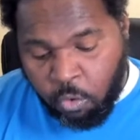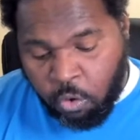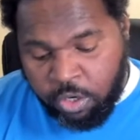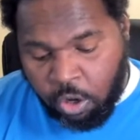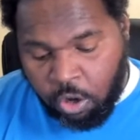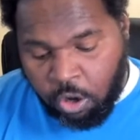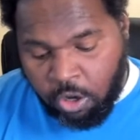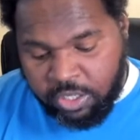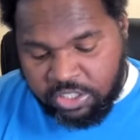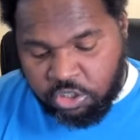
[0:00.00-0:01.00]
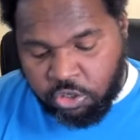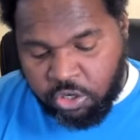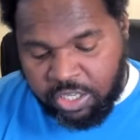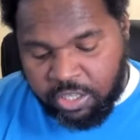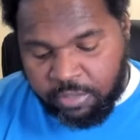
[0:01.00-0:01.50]
on August
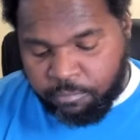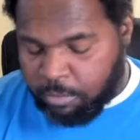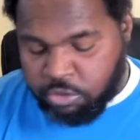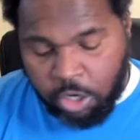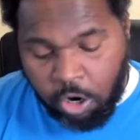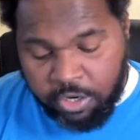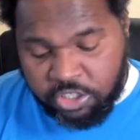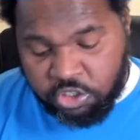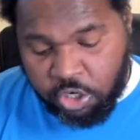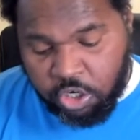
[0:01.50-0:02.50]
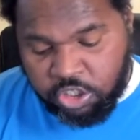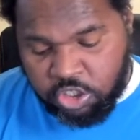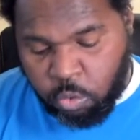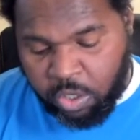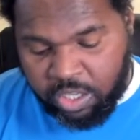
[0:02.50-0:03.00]
30th, I'm sorry, August 3rd
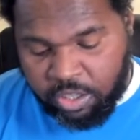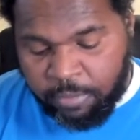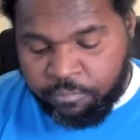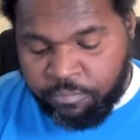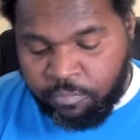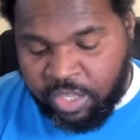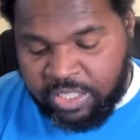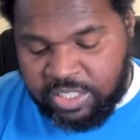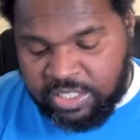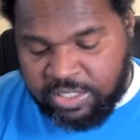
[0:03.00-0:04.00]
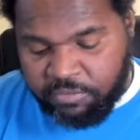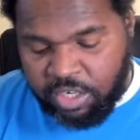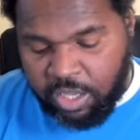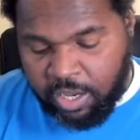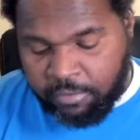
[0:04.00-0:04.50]
to 20th,
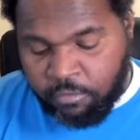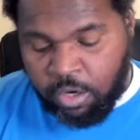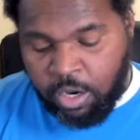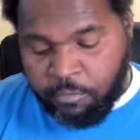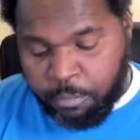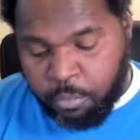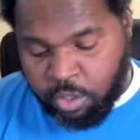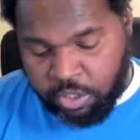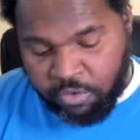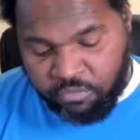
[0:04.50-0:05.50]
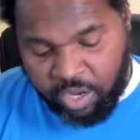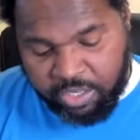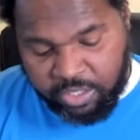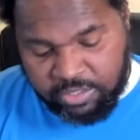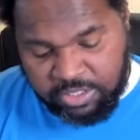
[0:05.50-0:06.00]
1979, and reported their
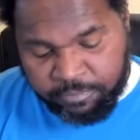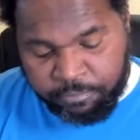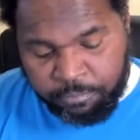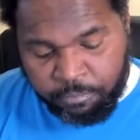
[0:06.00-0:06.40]
findings.